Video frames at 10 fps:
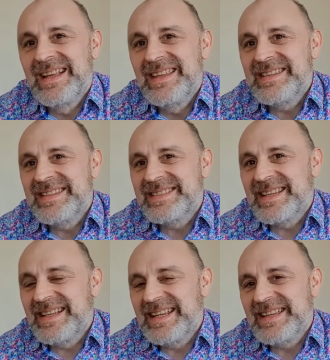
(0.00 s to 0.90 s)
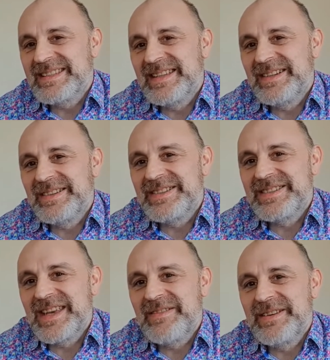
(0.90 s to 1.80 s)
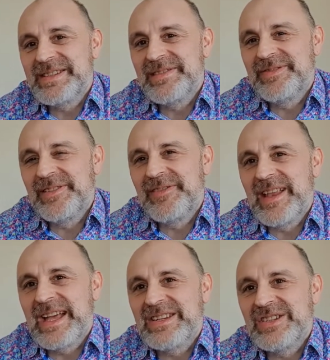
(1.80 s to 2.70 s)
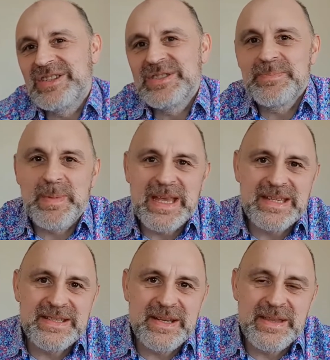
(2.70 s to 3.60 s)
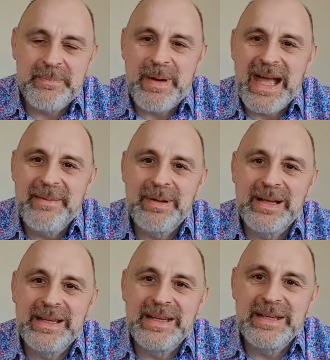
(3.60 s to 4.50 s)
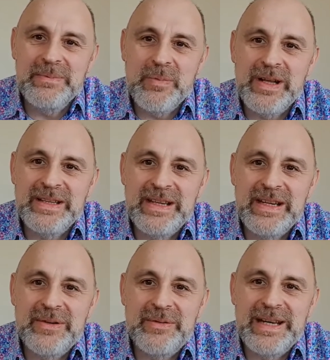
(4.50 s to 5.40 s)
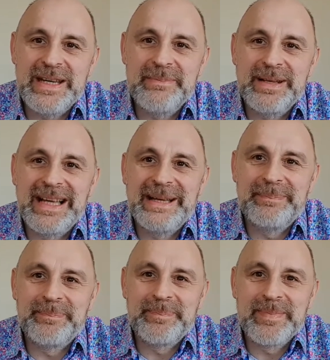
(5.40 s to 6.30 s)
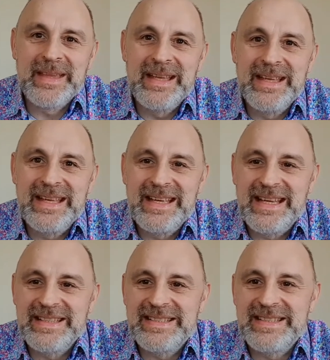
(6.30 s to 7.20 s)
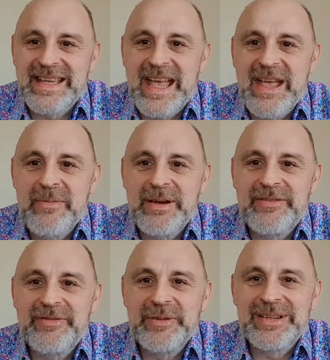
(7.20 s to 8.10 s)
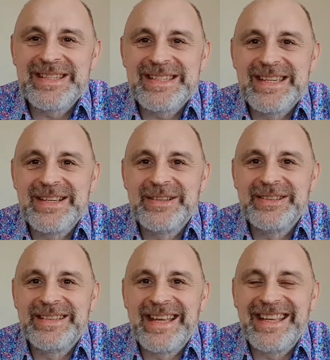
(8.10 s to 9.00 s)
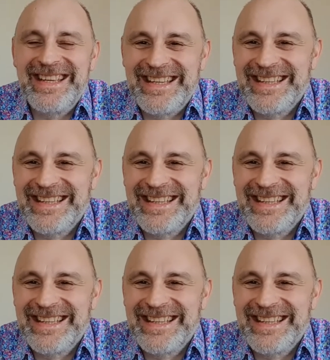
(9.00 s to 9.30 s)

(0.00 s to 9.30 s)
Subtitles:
This is the latest in our series of reflections based on the Bible in 1 year reading plan. And today we are focusing on day...